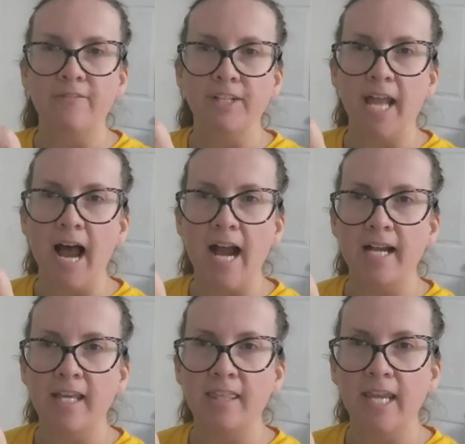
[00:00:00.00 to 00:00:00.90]
and
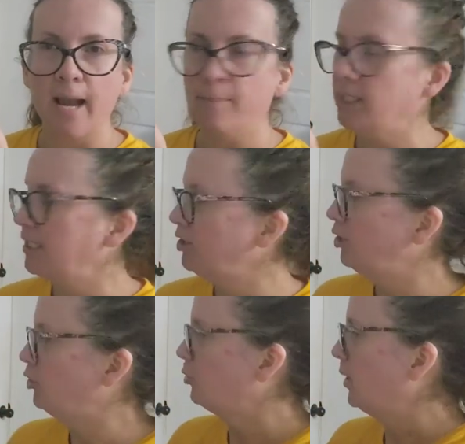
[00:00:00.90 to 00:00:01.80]
hike the
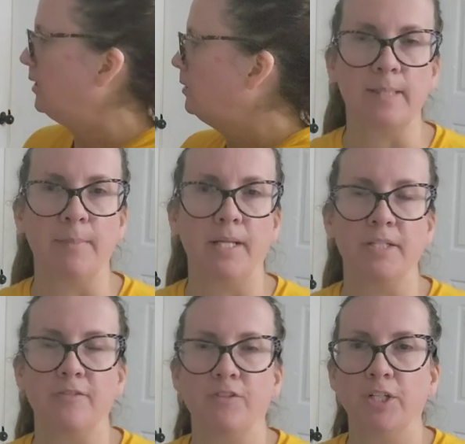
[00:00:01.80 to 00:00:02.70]
Appalachian Trail, about
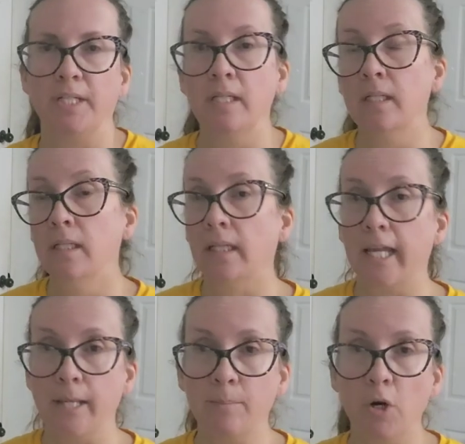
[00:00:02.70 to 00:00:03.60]
different
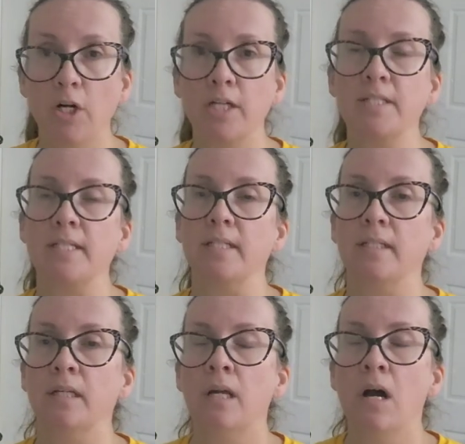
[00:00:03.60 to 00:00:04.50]
landmarks
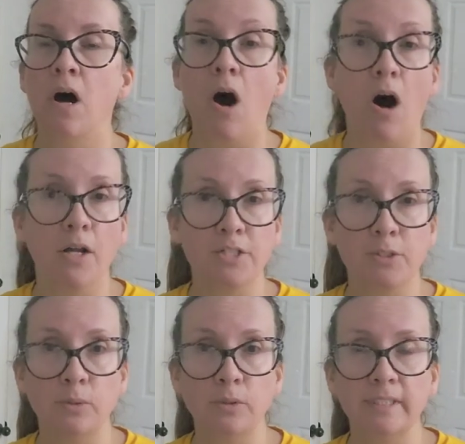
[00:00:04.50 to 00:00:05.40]
and
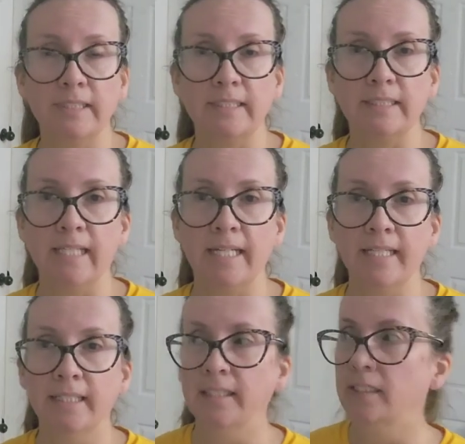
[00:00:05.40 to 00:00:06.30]
hostels to stay
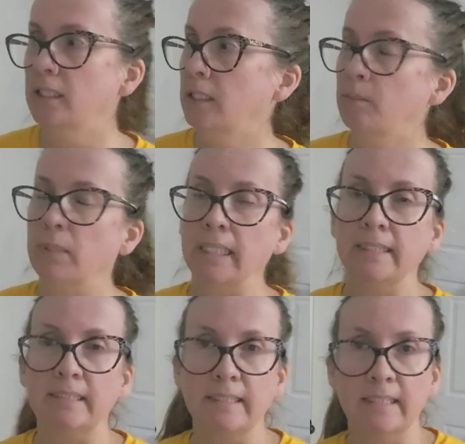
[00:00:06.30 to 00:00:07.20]
in, places to